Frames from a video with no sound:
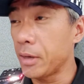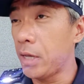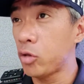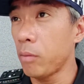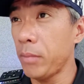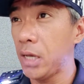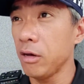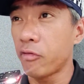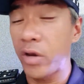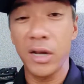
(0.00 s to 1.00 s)
it don't
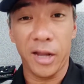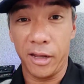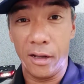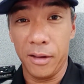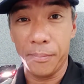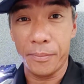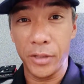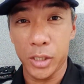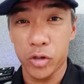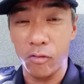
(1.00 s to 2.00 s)
mean green light,
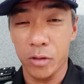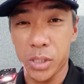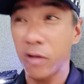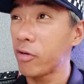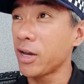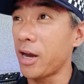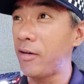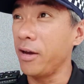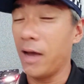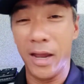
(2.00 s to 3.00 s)
pedestrian crossing green light,
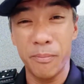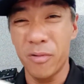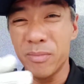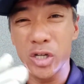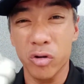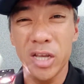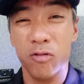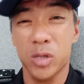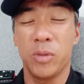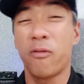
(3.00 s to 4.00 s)
right? I prematurely
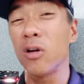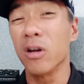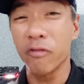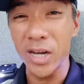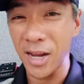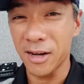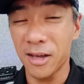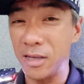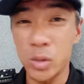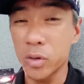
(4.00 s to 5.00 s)
cross before the green
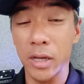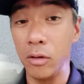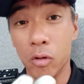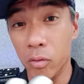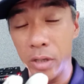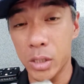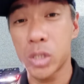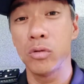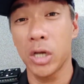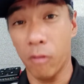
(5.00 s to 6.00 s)
light, it's okay. No, it's
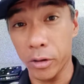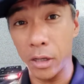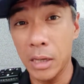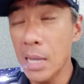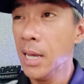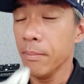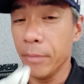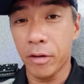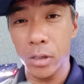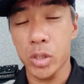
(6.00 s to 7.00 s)
still jaywalking,
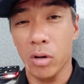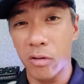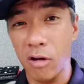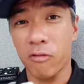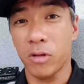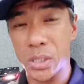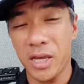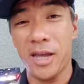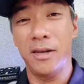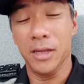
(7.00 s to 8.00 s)
because you are not
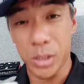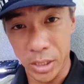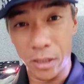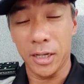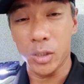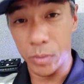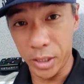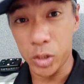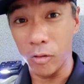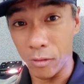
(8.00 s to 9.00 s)
crossing at the signalized
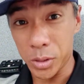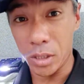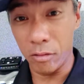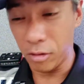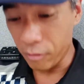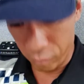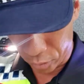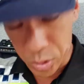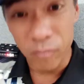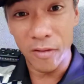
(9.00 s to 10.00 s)
pedestrian crossing. You're not
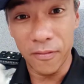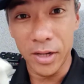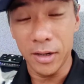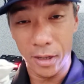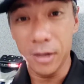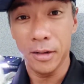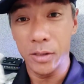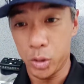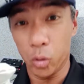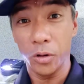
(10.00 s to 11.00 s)
crossing within that
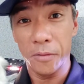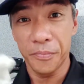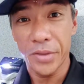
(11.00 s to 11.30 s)
zone,